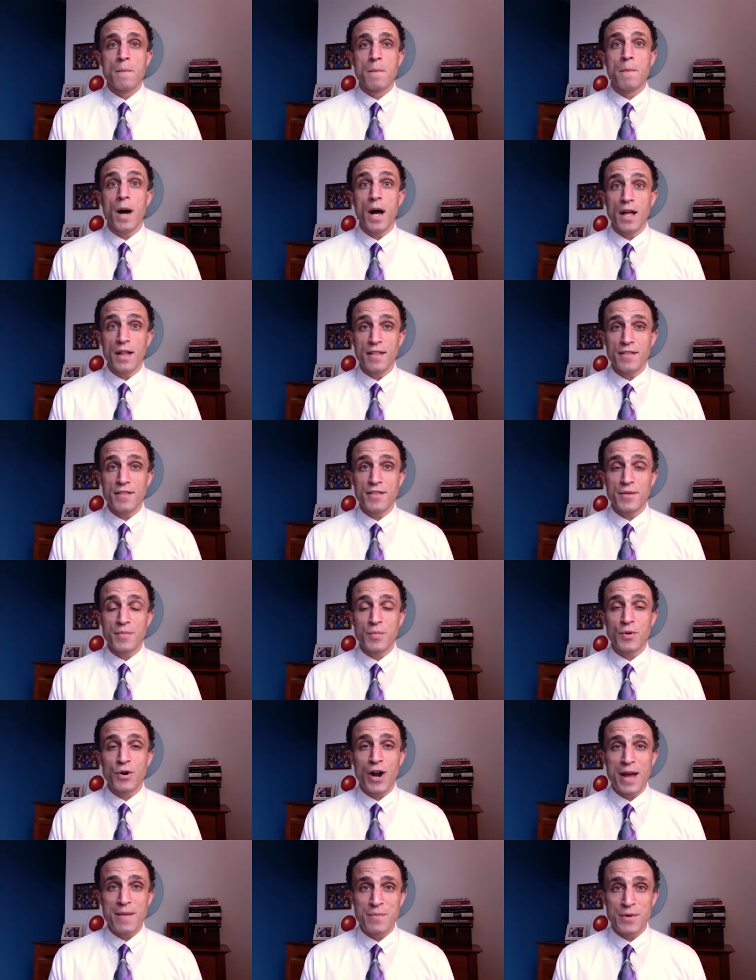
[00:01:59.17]
But the
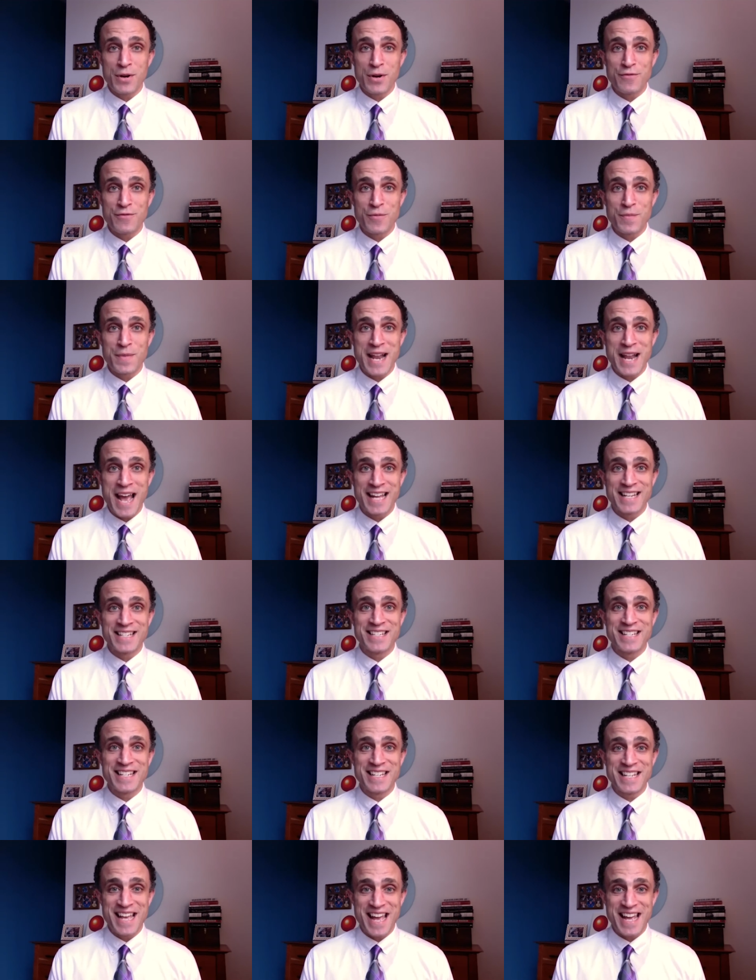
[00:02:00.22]
primary for Manhattan
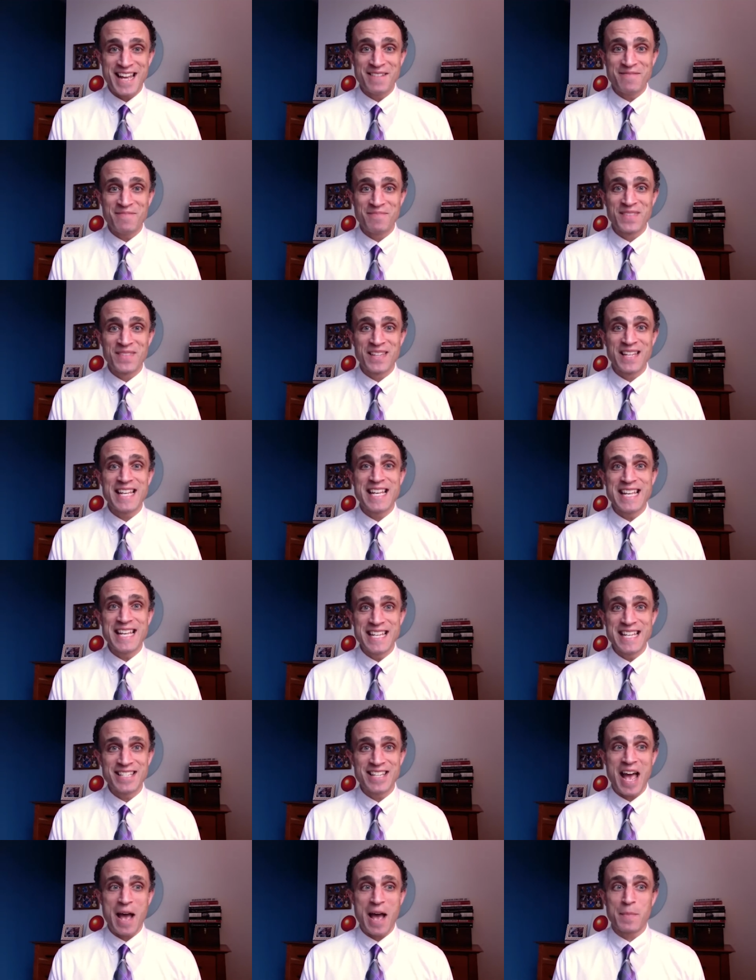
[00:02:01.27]
DA
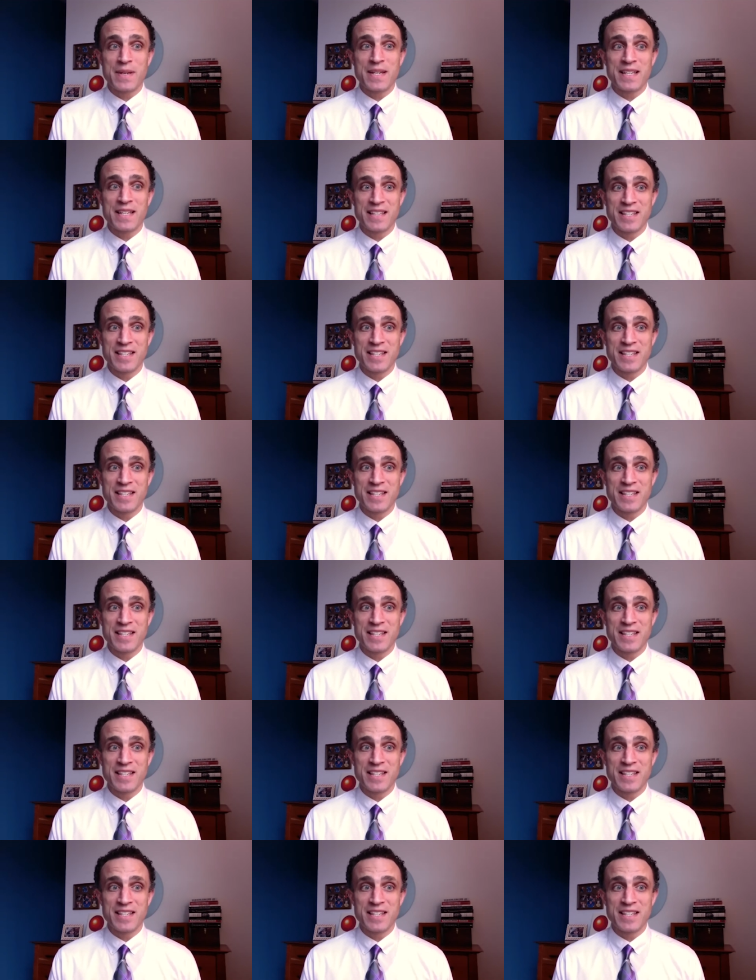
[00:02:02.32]
is happening